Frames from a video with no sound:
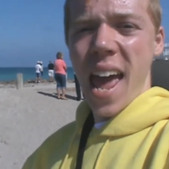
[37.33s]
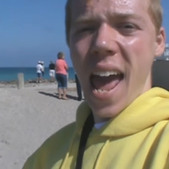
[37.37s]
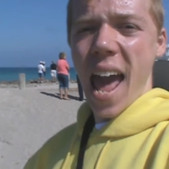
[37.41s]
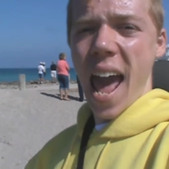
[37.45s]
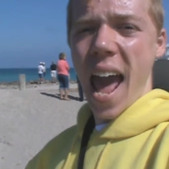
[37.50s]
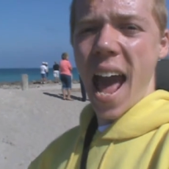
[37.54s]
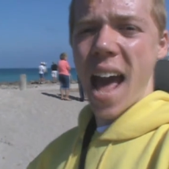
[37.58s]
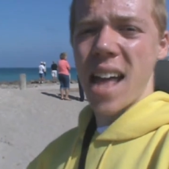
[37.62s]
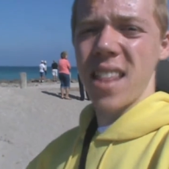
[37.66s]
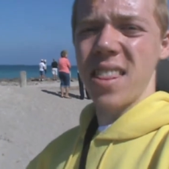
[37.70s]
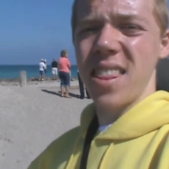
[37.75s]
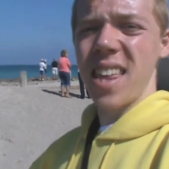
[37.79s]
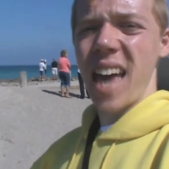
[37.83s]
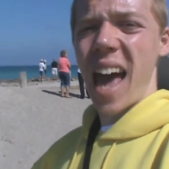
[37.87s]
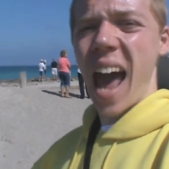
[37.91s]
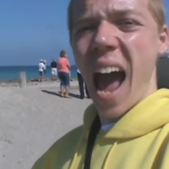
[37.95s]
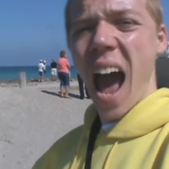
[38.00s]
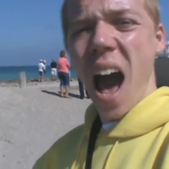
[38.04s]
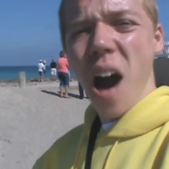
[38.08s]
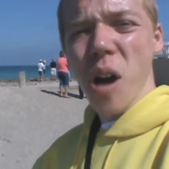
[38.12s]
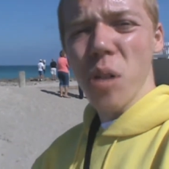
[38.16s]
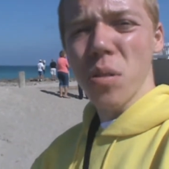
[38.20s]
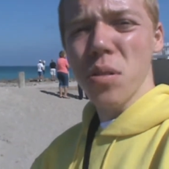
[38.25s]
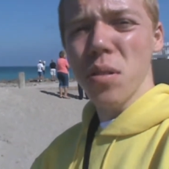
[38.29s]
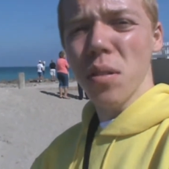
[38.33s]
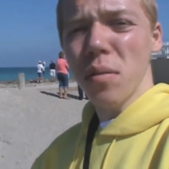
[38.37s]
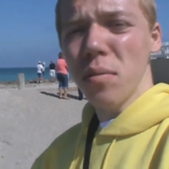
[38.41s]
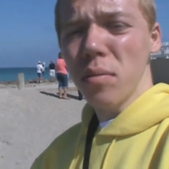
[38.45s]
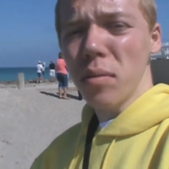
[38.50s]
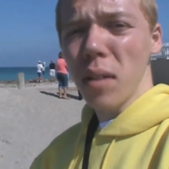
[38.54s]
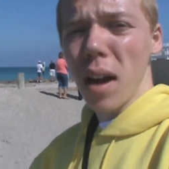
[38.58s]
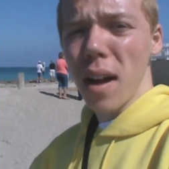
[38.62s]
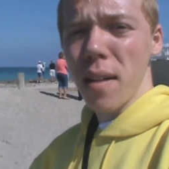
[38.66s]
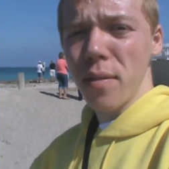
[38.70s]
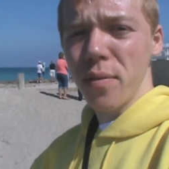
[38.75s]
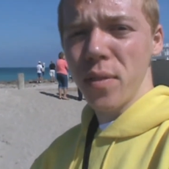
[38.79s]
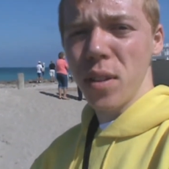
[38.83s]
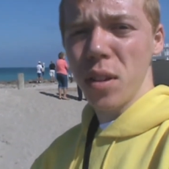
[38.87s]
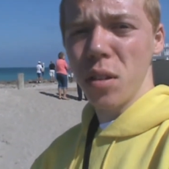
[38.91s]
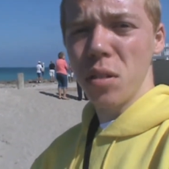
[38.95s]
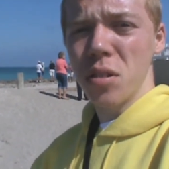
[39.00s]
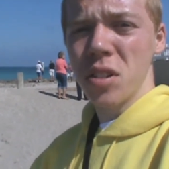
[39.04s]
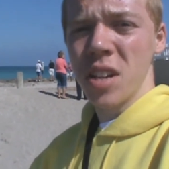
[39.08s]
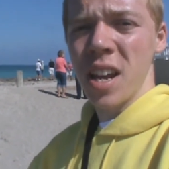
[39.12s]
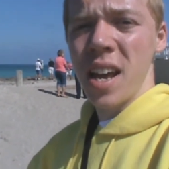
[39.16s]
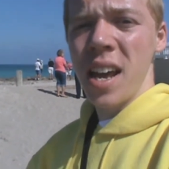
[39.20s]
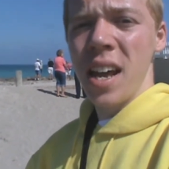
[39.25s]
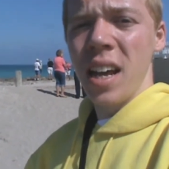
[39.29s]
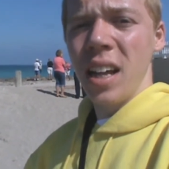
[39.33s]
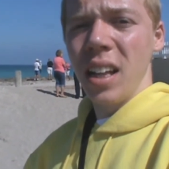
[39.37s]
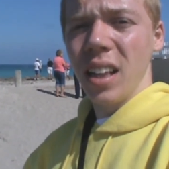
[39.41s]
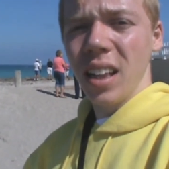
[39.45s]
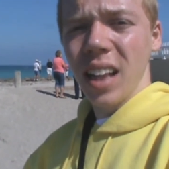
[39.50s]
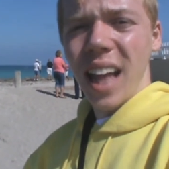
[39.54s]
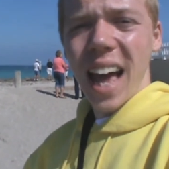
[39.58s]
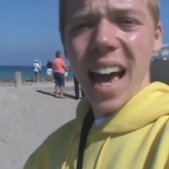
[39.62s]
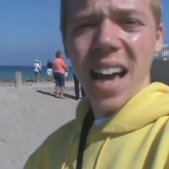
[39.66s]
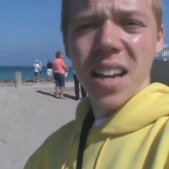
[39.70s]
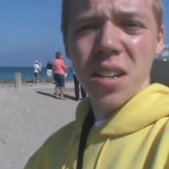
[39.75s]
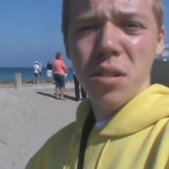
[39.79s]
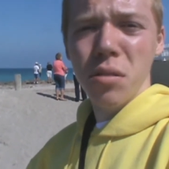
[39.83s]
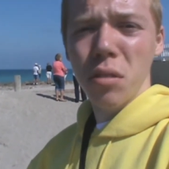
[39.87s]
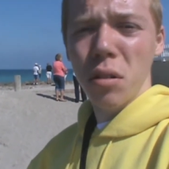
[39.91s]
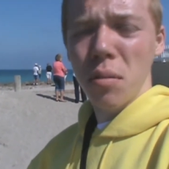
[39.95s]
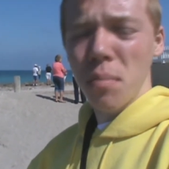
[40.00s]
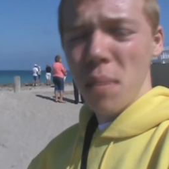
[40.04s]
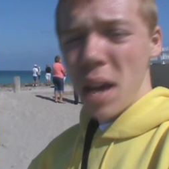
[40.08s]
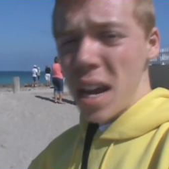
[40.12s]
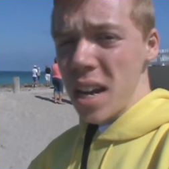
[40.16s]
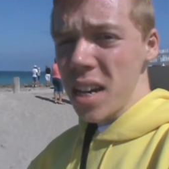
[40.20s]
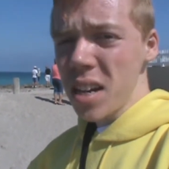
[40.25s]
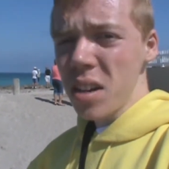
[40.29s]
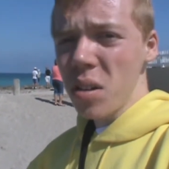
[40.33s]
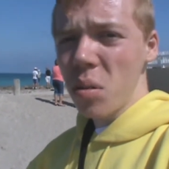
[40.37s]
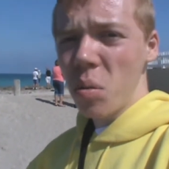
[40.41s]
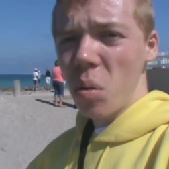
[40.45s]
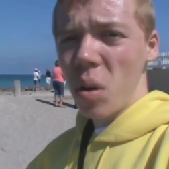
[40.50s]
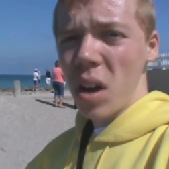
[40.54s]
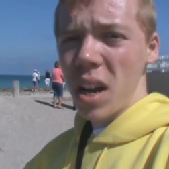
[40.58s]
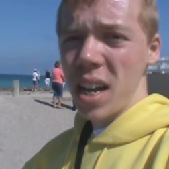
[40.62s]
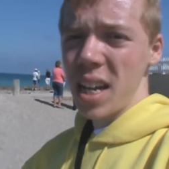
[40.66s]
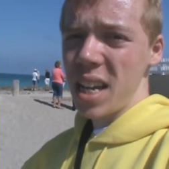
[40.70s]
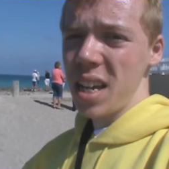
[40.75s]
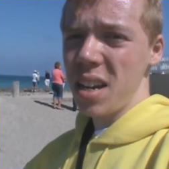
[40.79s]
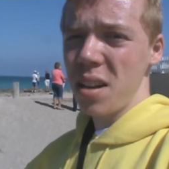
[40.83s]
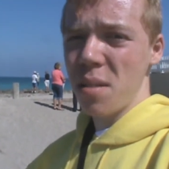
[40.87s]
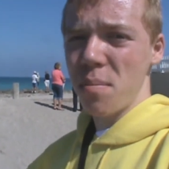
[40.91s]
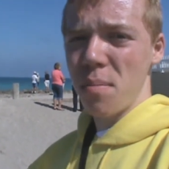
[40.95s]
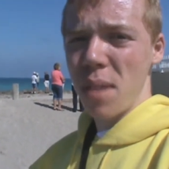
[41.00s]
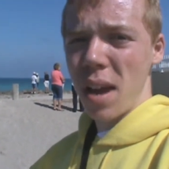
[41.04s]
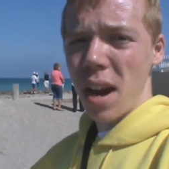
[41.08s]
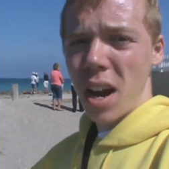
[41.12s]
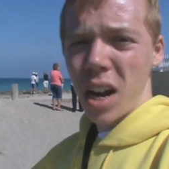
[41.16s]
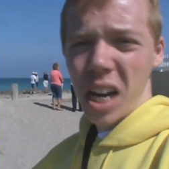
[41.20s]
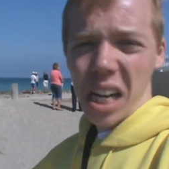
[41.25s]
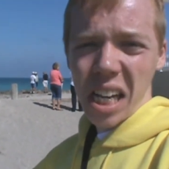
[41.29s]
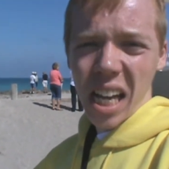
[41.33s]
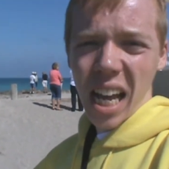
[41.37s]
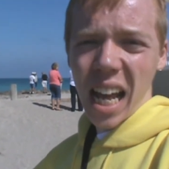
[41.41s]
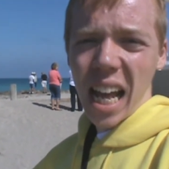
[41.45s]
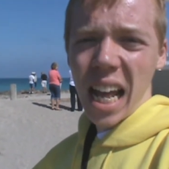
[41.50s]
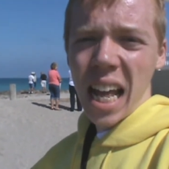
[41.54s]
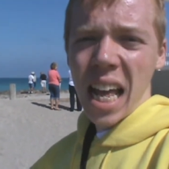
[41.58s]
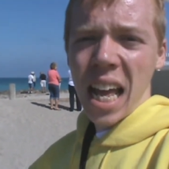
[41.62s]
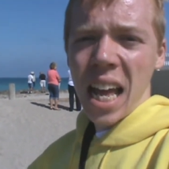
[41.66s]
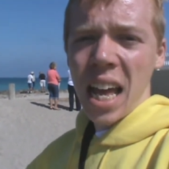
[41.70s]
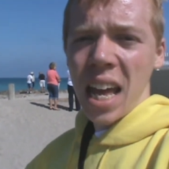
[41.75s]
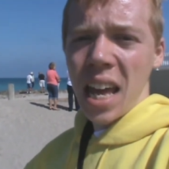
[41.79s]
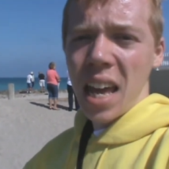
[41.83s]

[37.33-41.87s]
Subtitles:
at the House of Refuge, last remaining one in America.